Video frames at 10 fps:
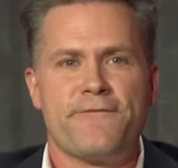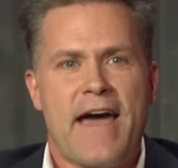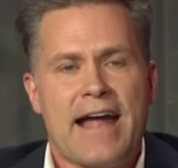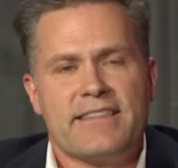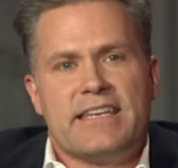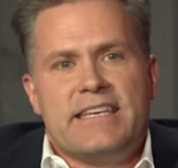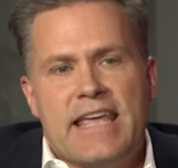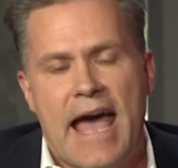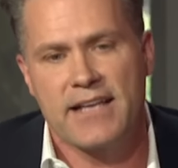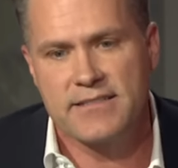the fact that he
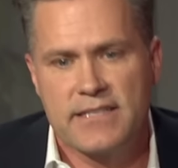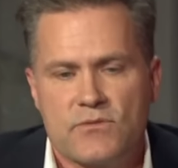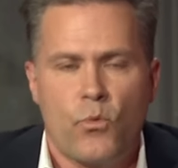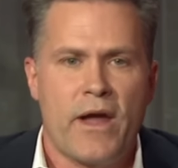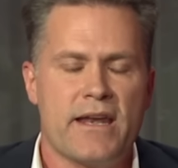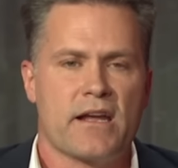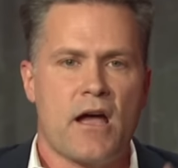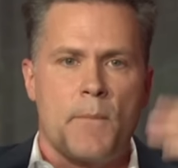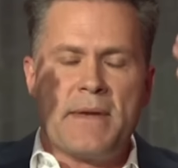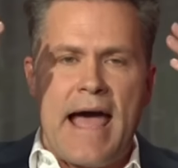has this way to
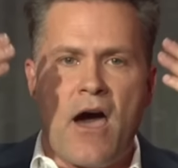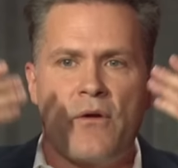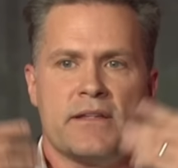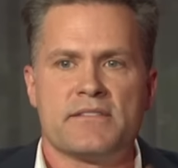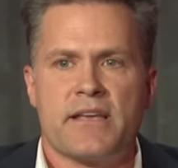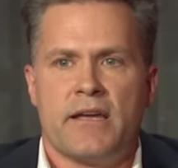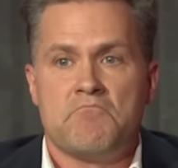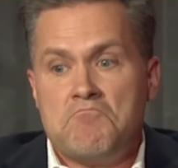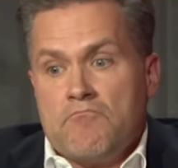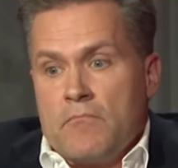come down and say,
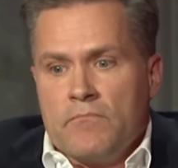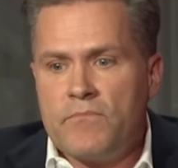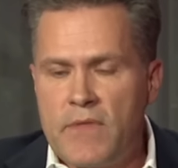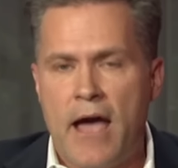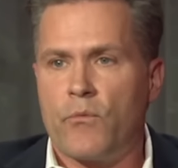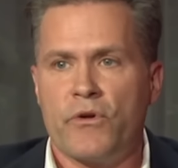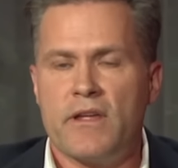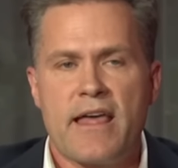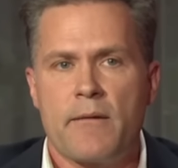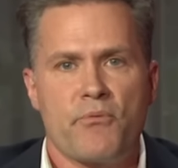not
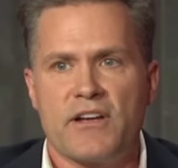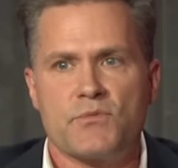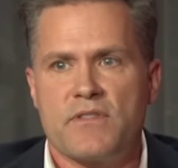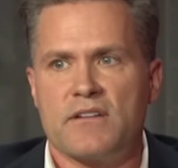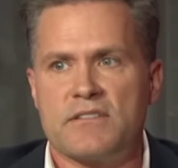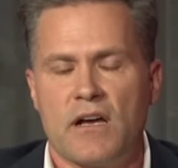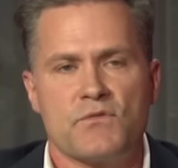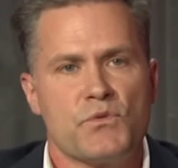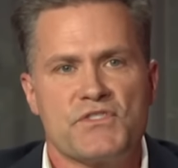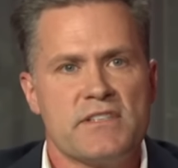really that impressed with
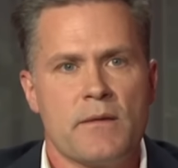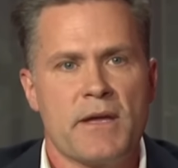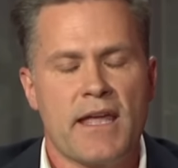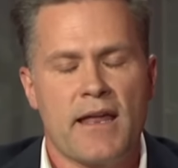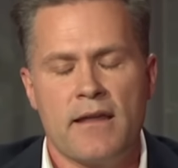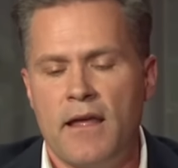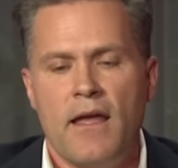ourselves, we'll see them again.